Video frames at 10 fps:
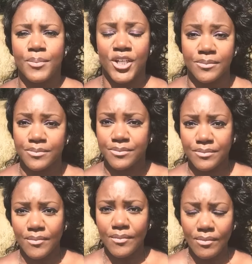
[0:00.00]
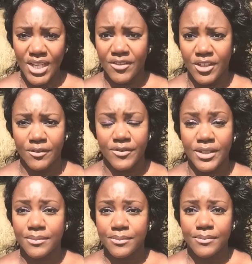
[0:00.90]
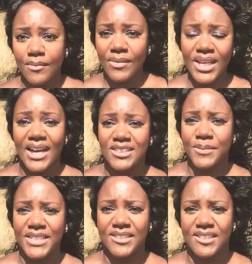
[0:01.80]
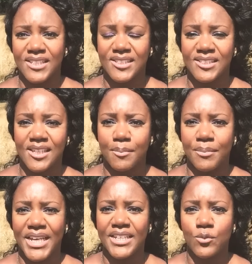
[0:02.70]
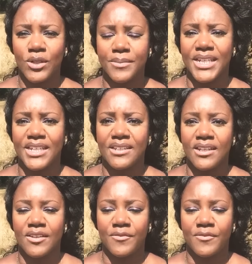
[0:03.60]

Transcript: but the other aspect to this is that many women